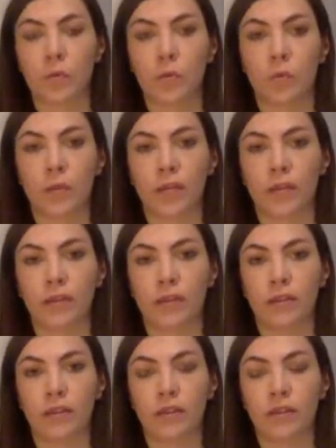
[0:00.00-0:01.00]
with
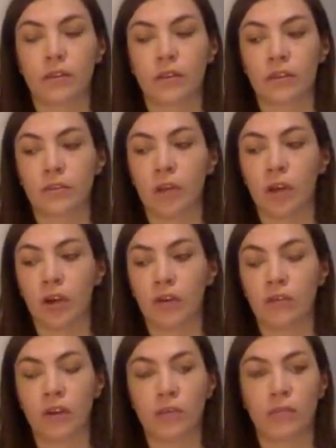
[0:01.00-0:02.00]
the part of
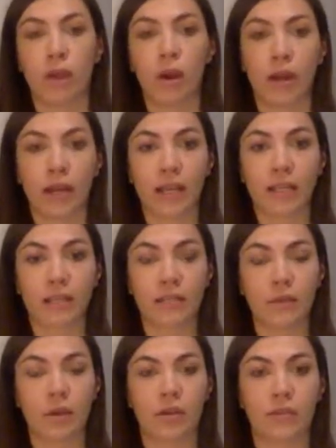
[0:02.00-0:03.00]
our mind and the
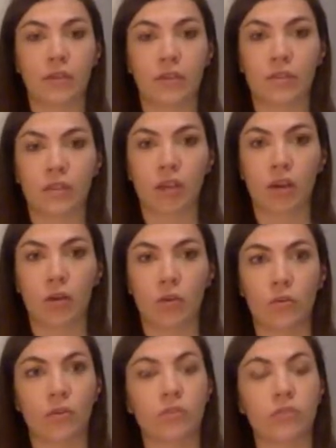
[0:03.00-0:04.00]
part of our soul
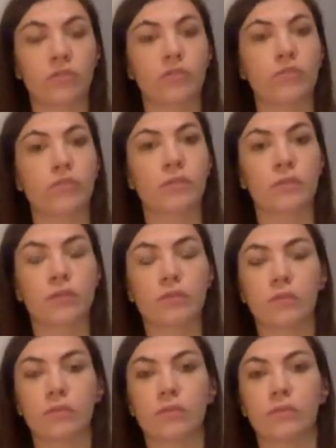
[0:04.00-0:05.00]
that's responsible